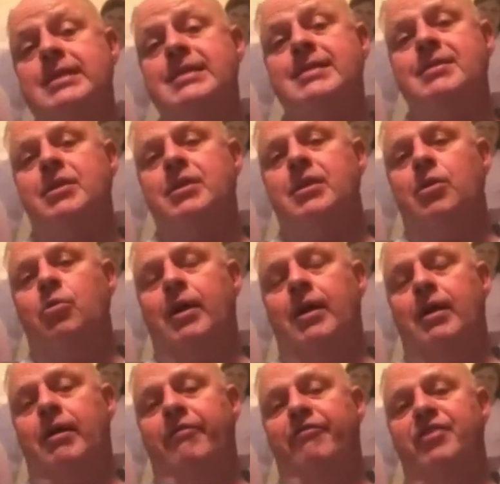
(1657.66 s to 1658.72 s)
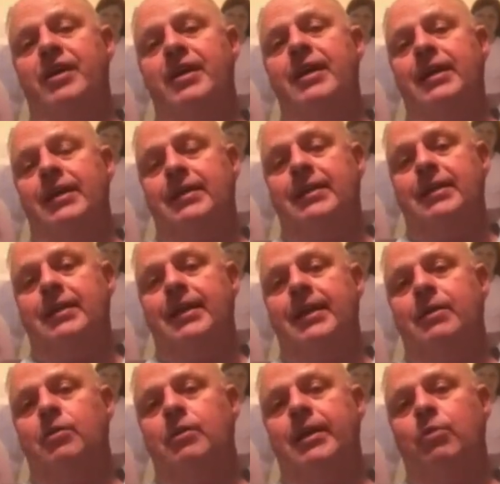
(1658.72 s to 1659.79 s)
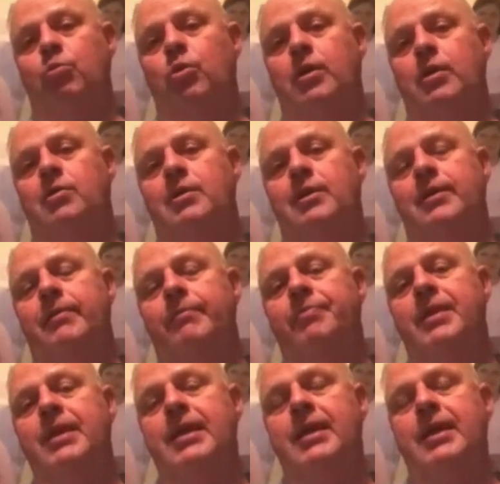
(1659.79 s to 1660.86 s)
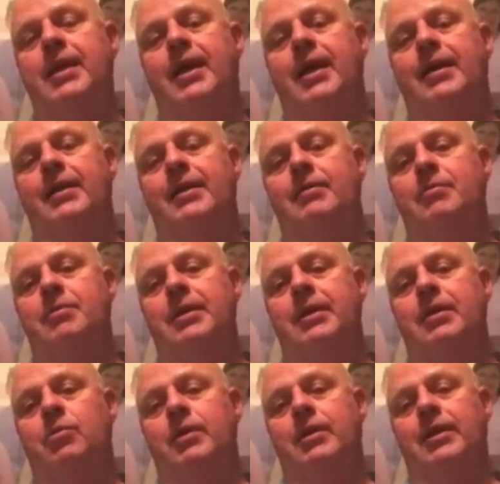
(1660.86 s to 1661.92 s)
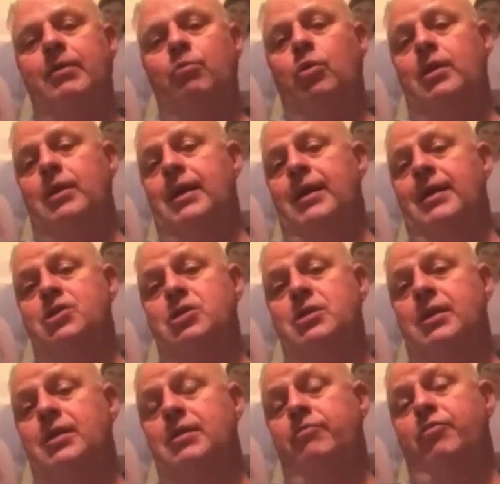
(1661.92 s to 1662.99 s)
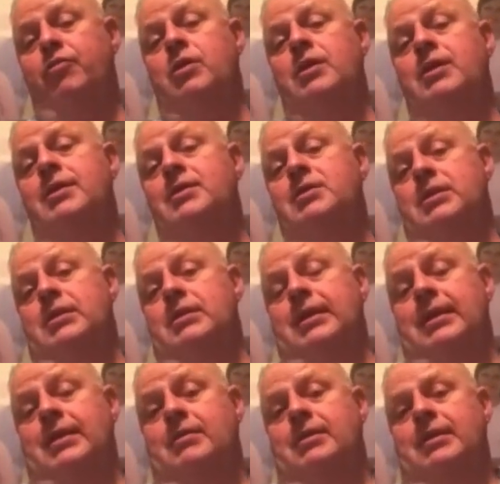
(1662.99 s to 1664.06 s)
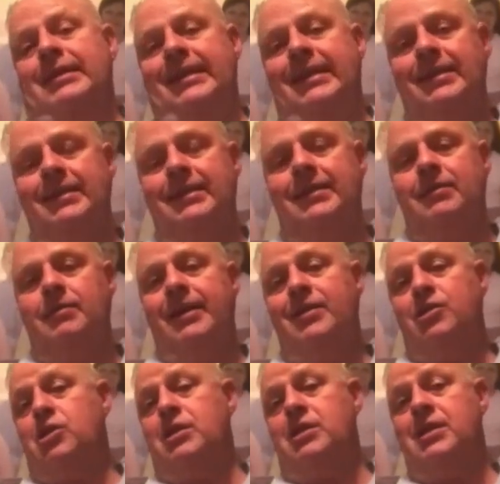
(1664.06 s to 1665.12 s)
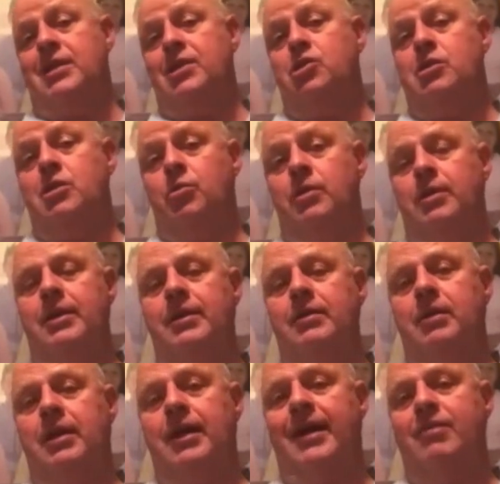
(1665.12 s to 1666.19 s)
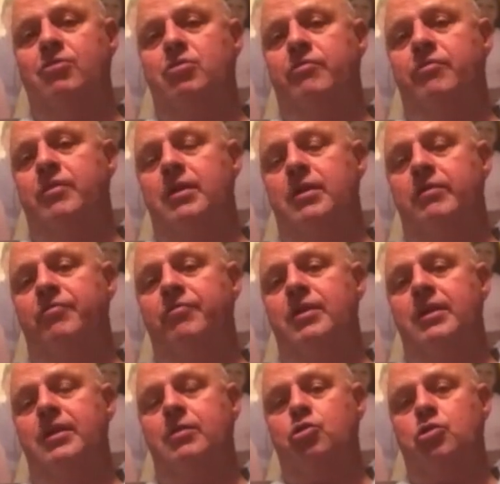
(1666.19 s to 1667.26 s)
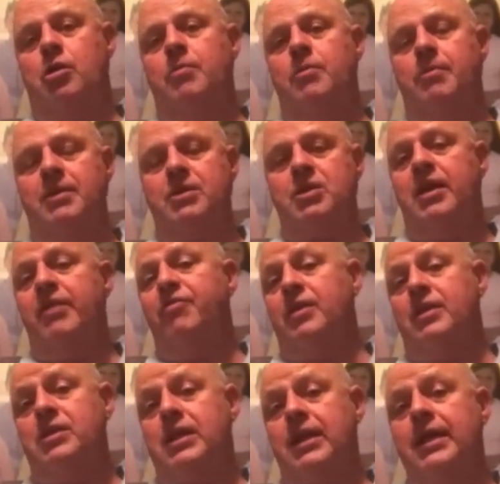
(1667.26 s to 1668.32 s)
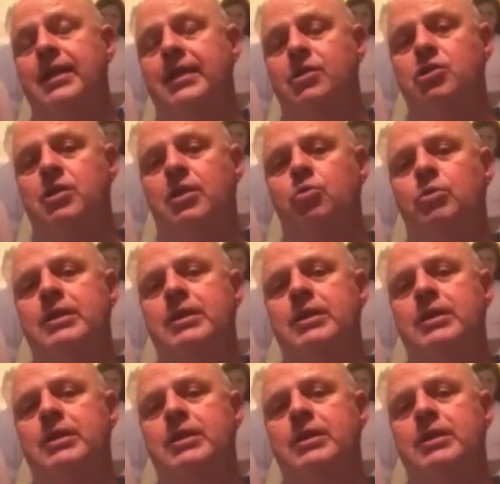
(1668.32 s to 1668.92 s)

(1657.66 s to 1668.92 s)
our faith and what, and what God's done for us and it's continued to do in the lives of Sharma and myself and these kids. So,